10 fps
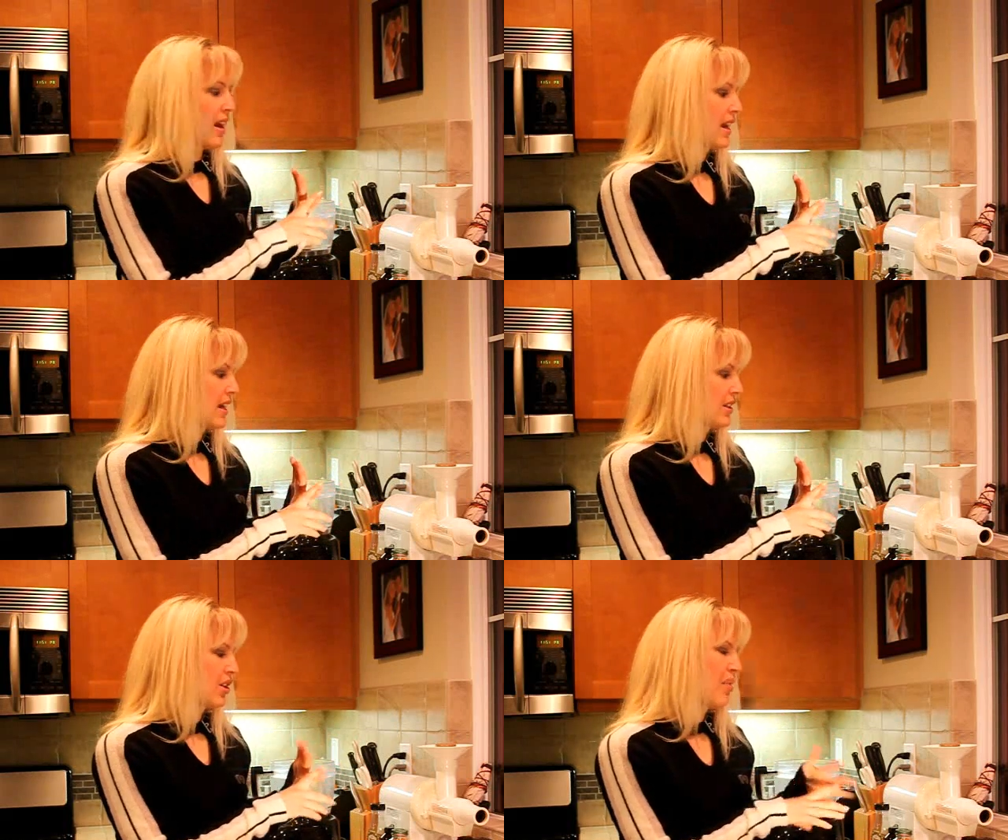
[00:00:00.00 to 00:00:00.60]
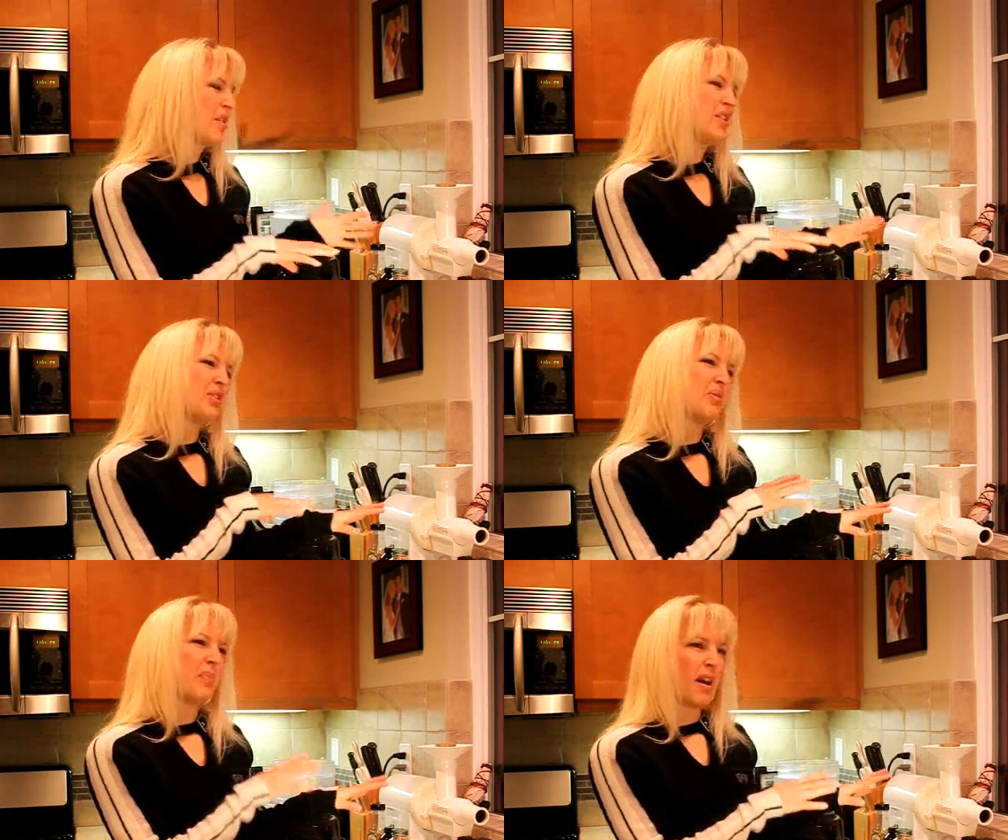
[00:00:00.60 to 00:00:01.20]
And so I'm going to
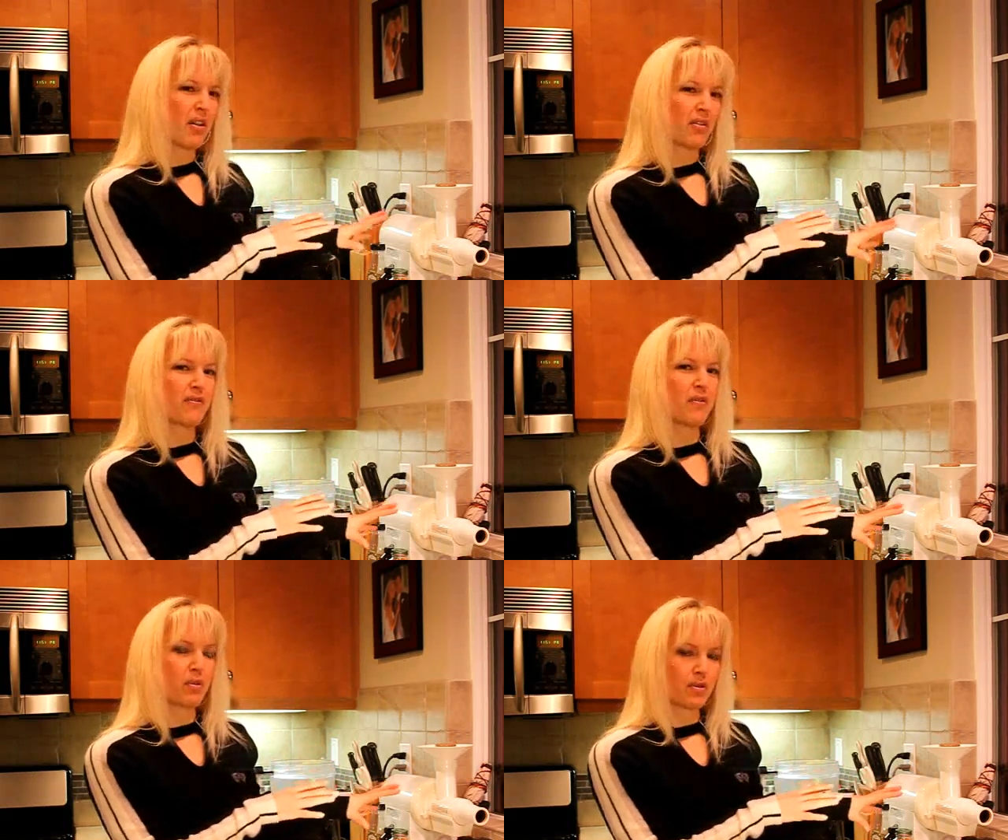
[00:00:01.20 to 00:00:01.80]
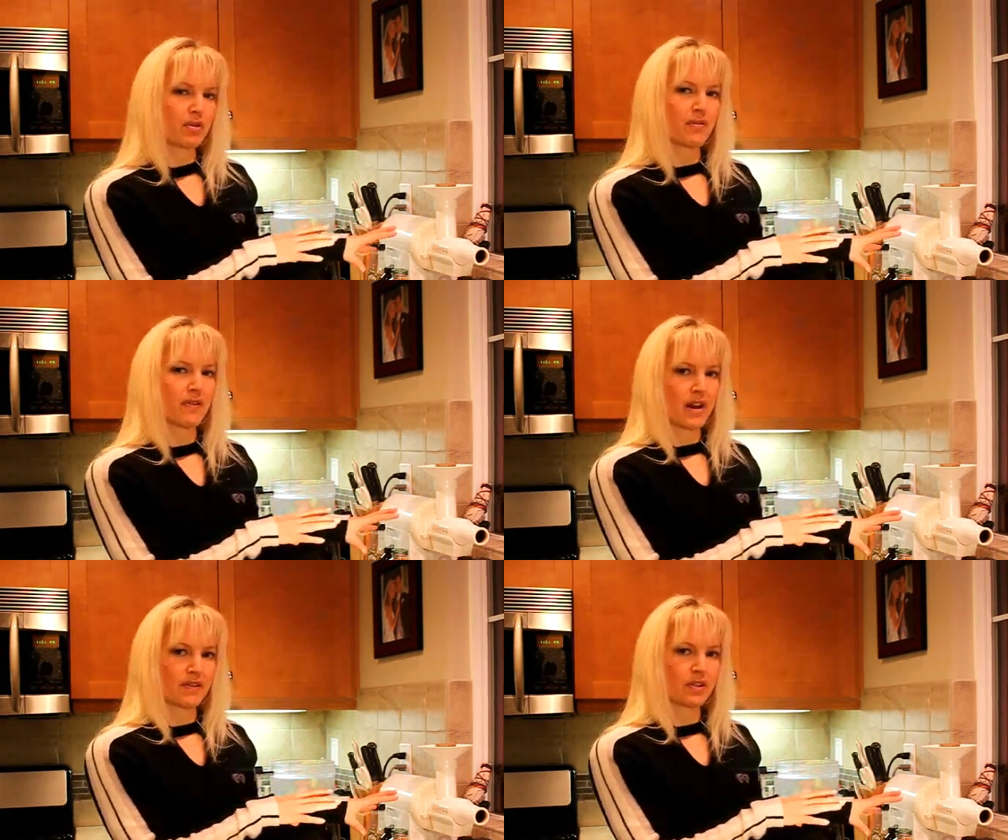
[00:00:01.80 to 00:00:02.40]
do about 4 to 5